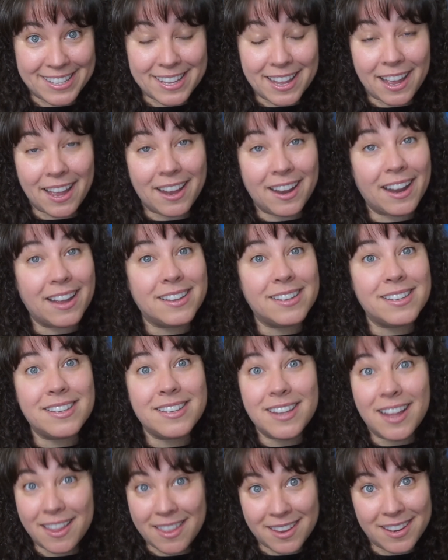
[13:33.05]
That has
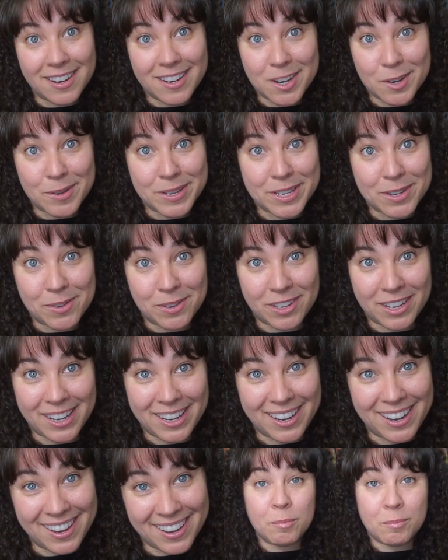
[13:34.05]
nothing to do with
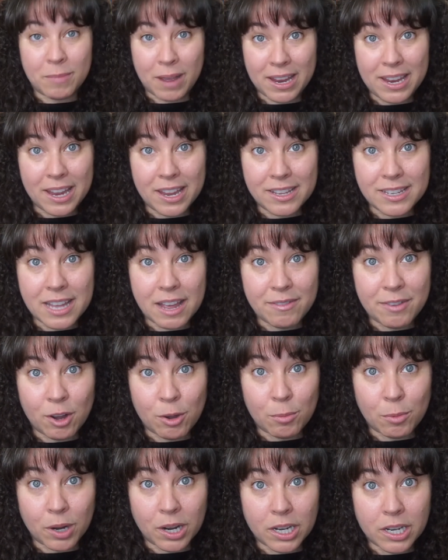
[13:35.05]
schooling. My kids have
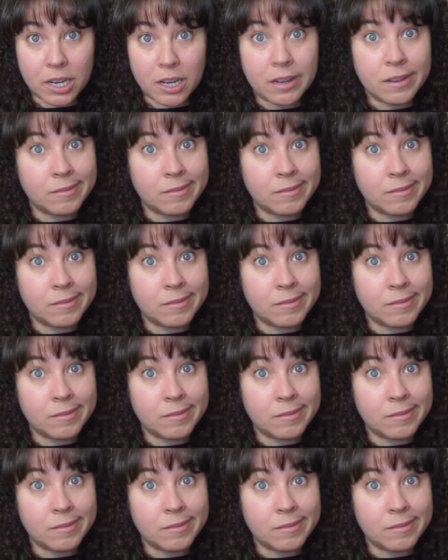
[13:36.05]
homework.